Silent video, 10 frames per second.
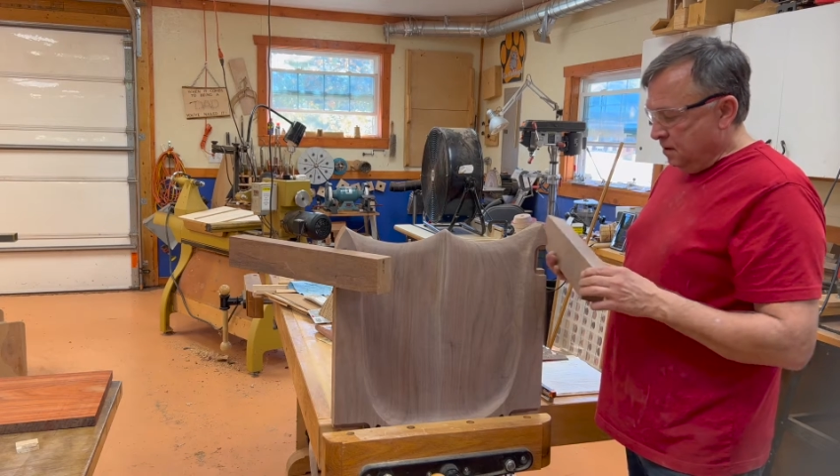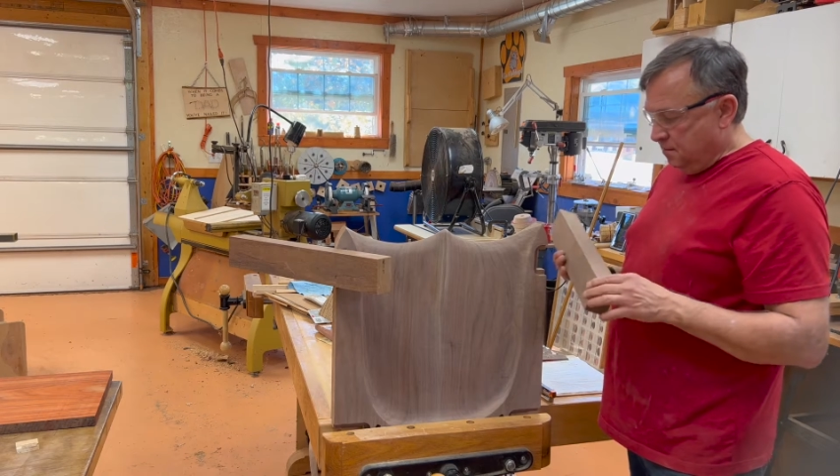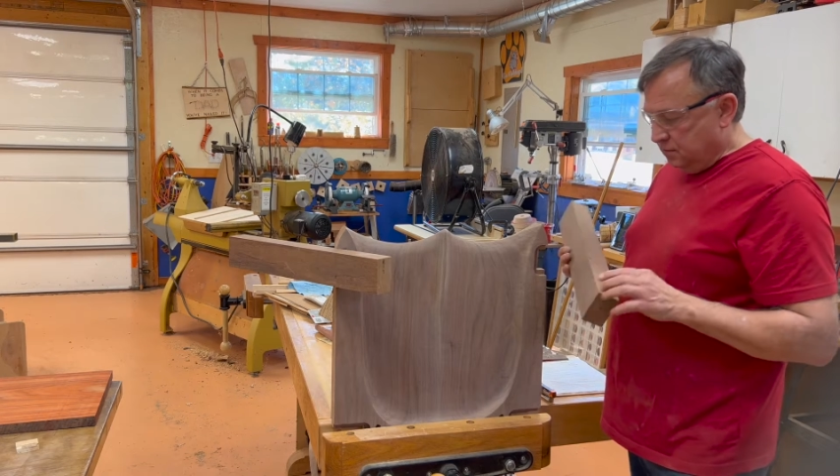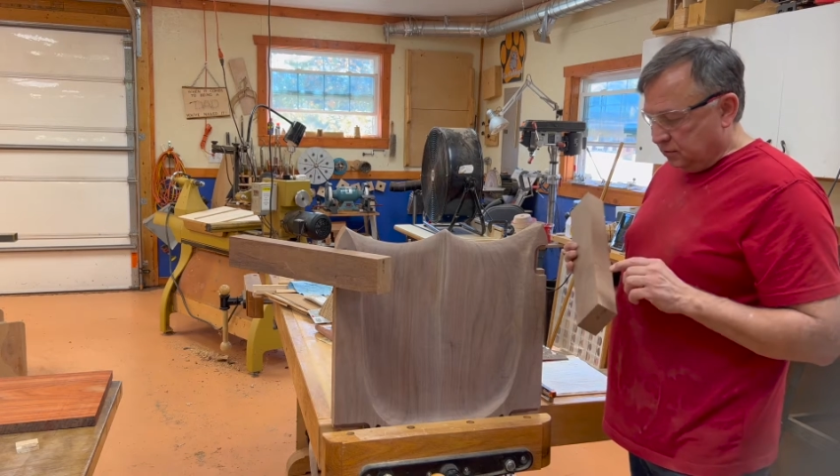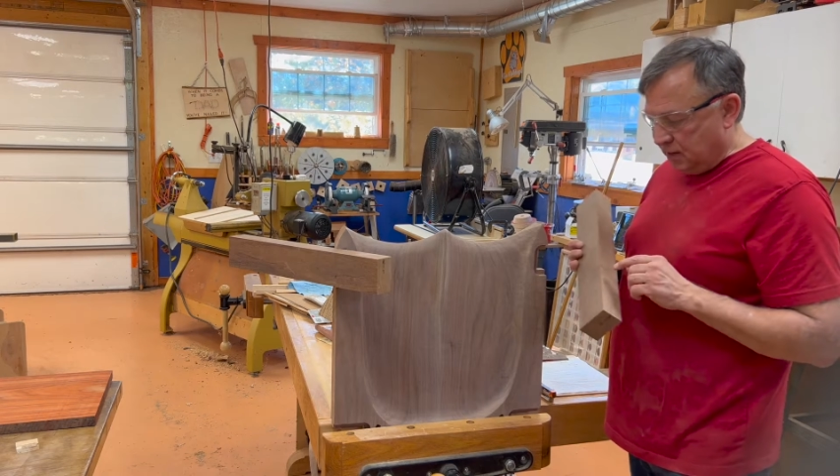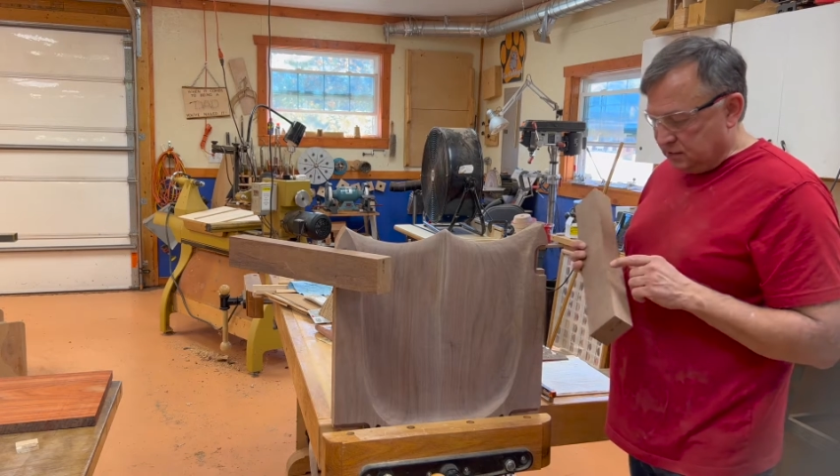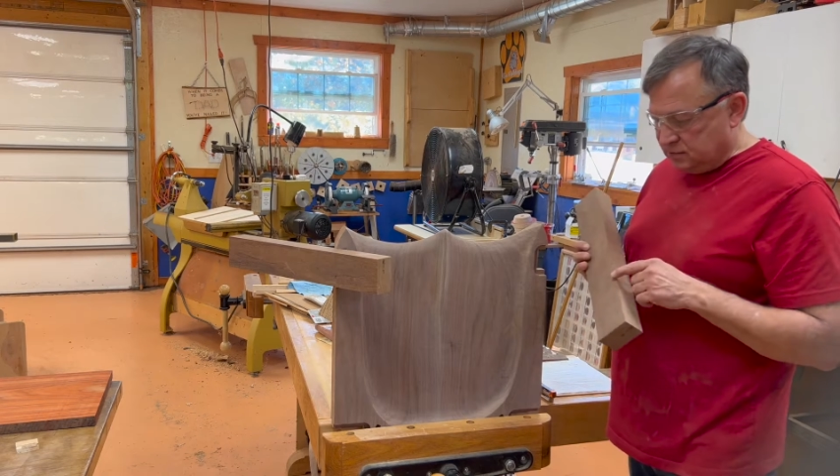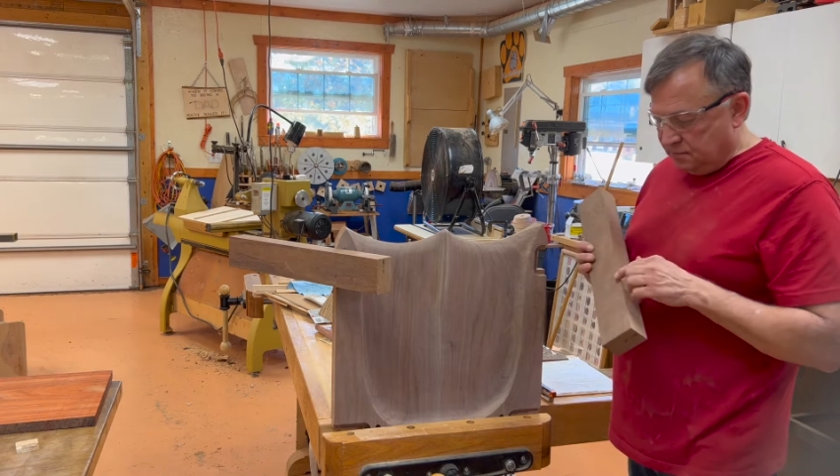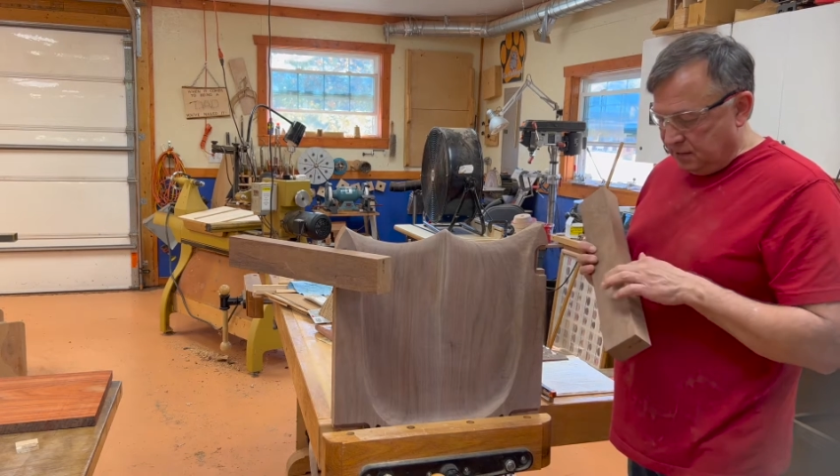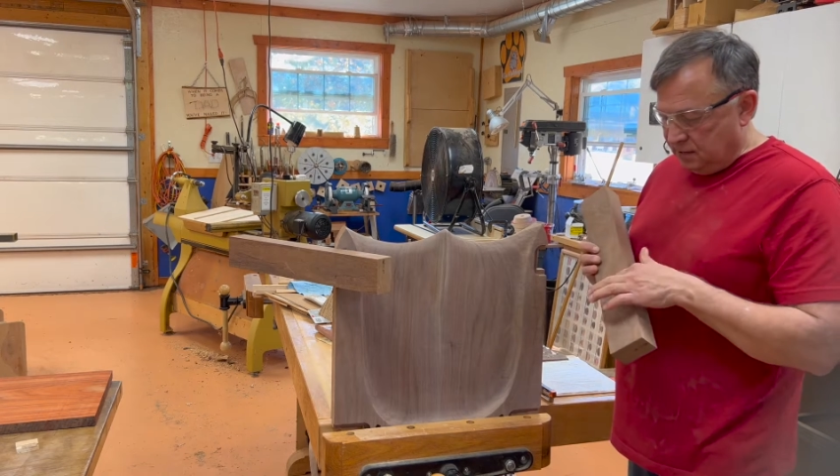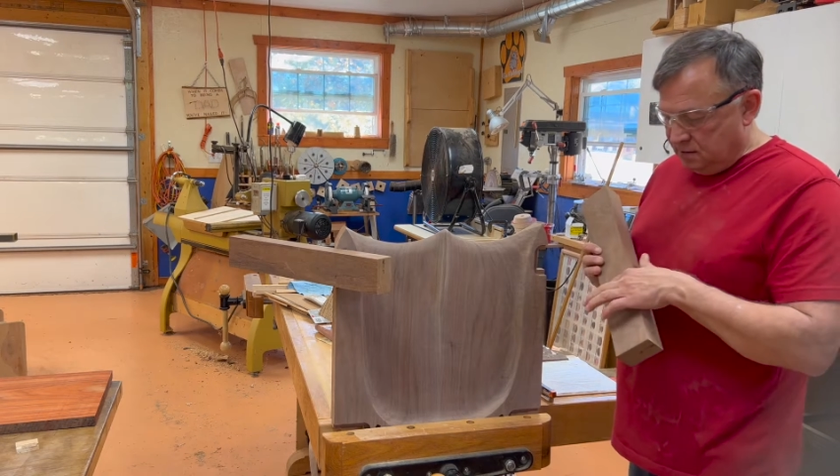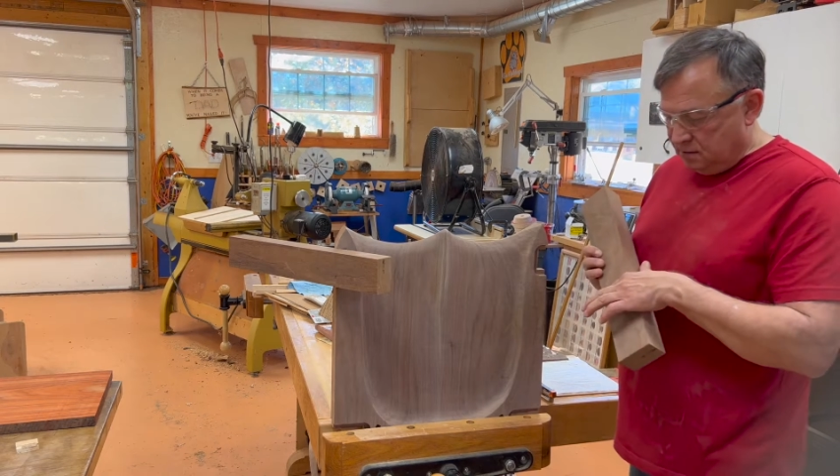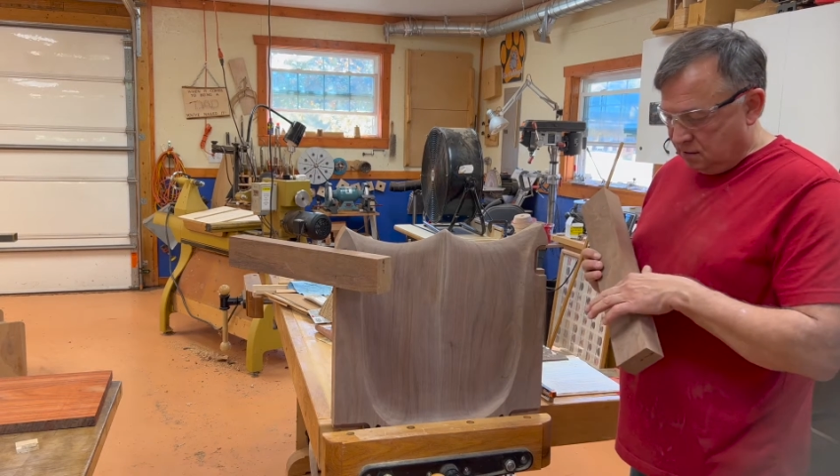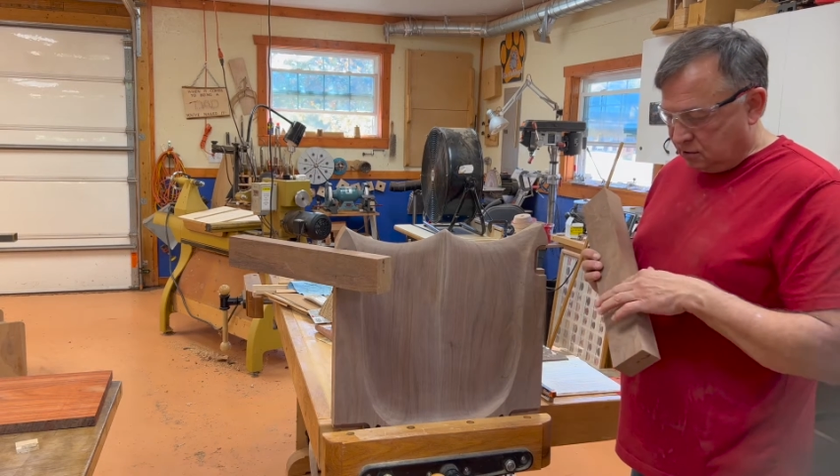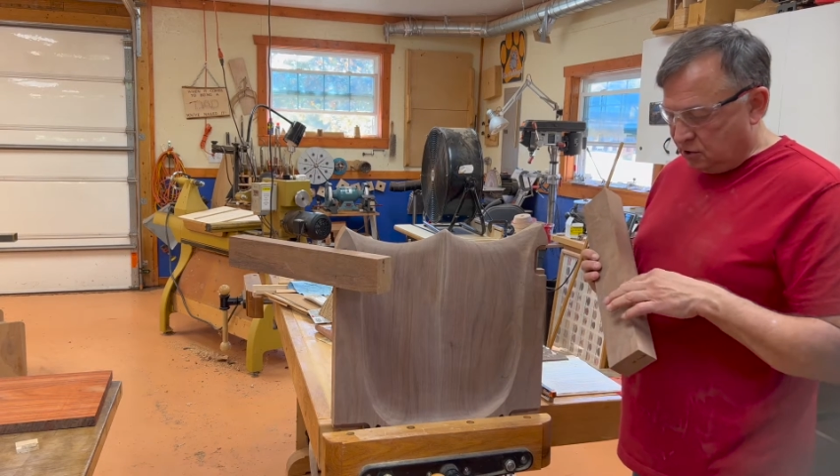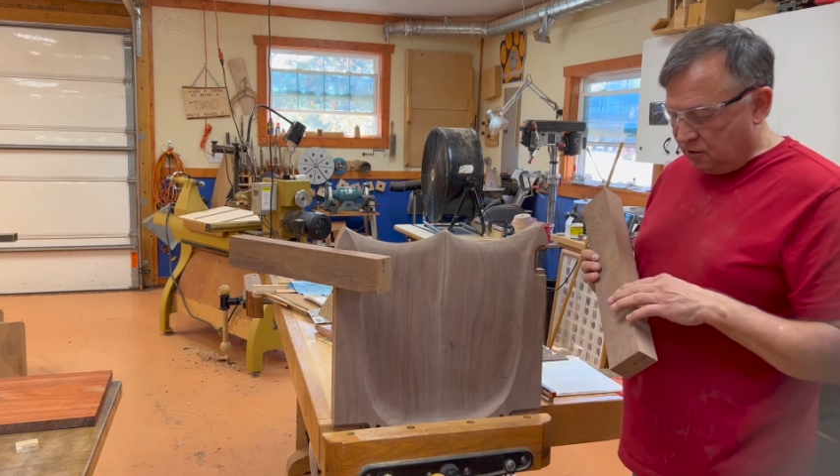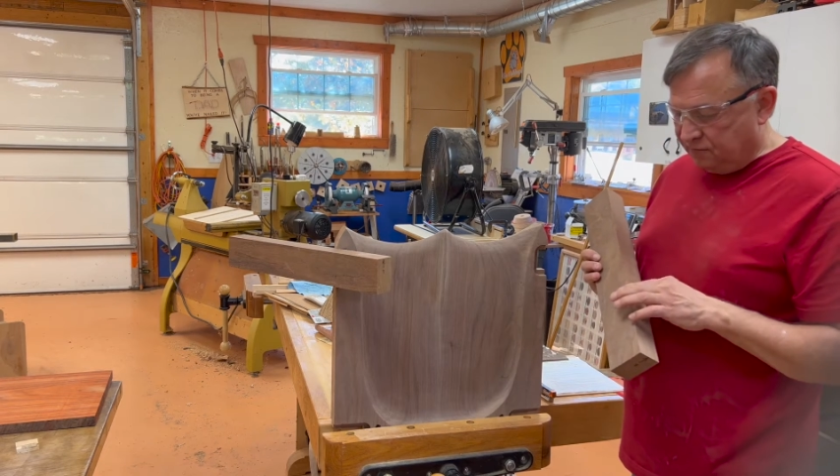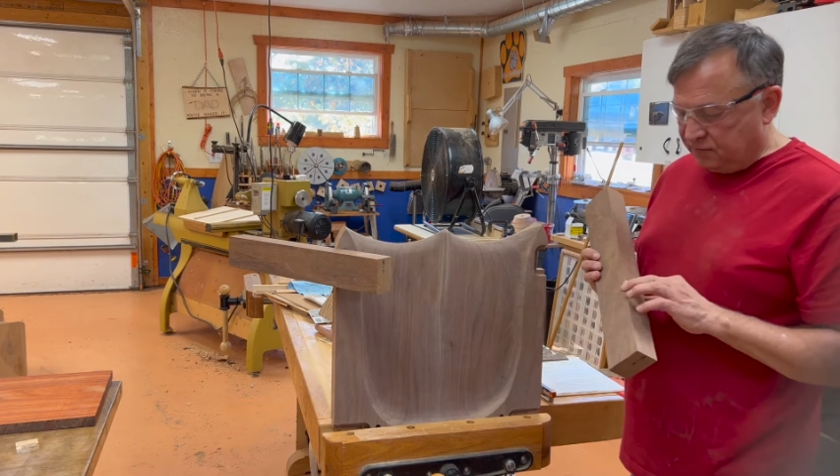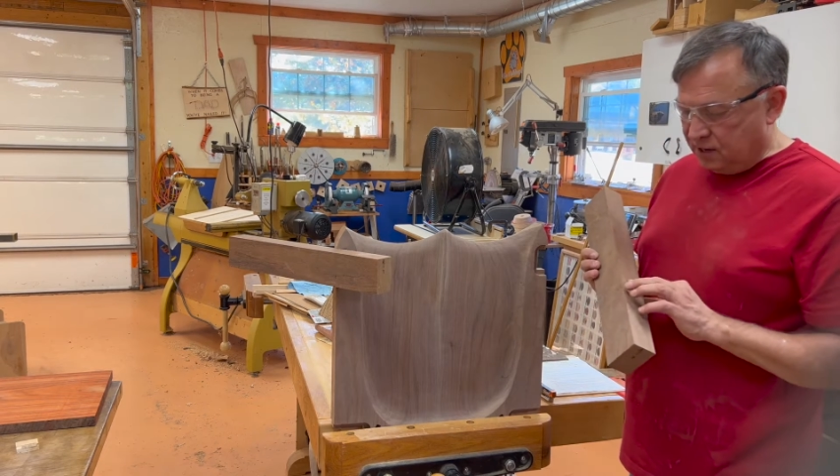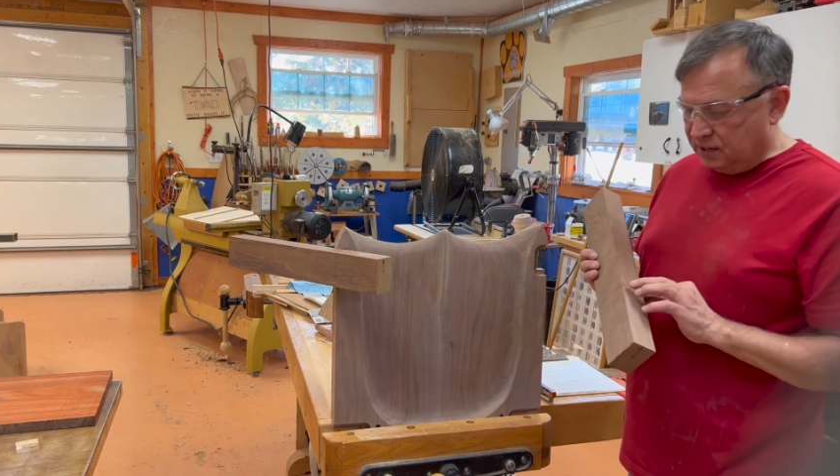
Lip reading: but there has to be a kerf cut